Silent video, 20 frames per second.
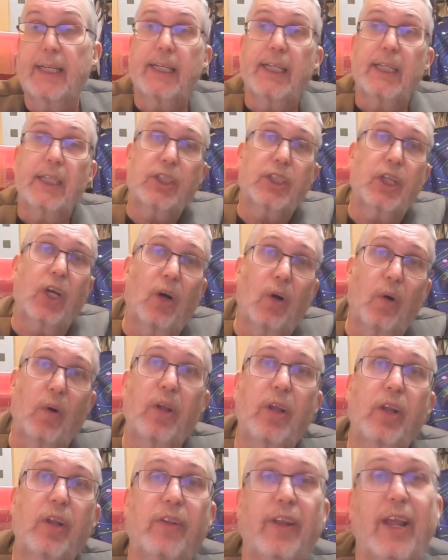So
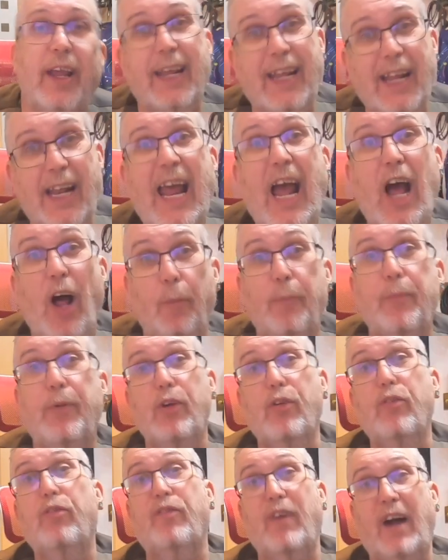they can help
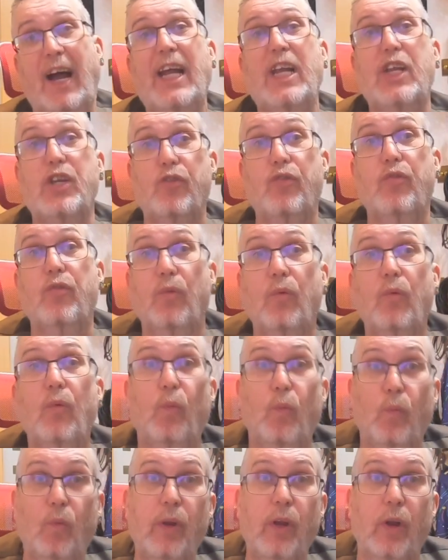you find,
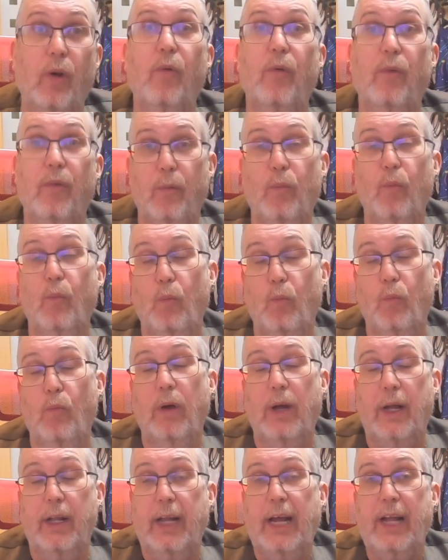
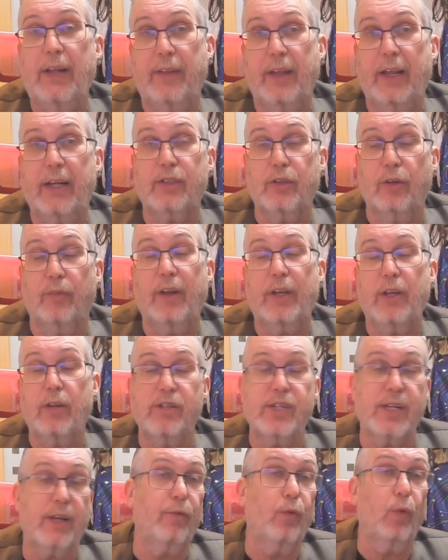at the actual venue,
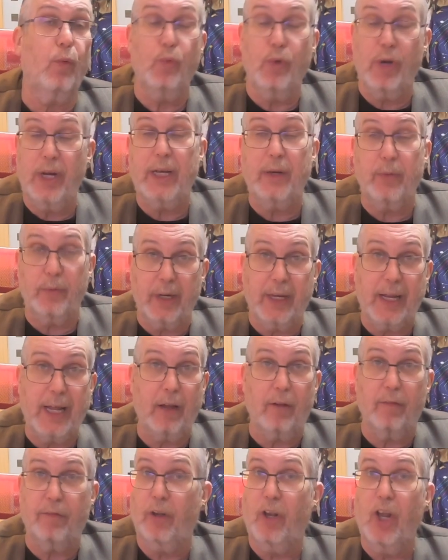staff were really, really
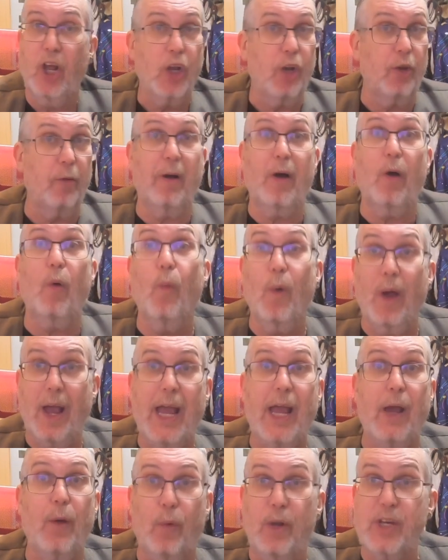helpful, no matter
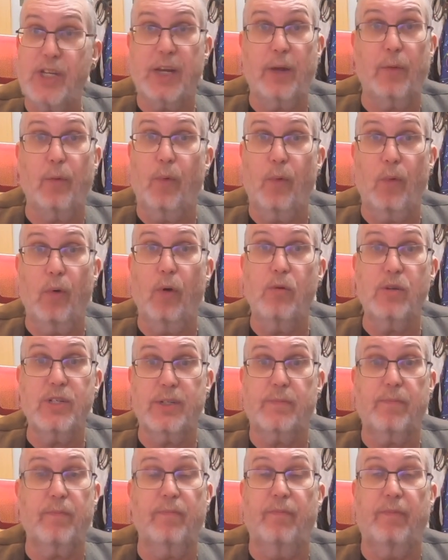
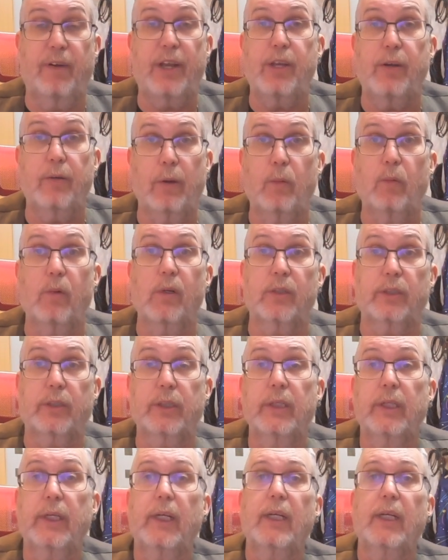whose venue it was.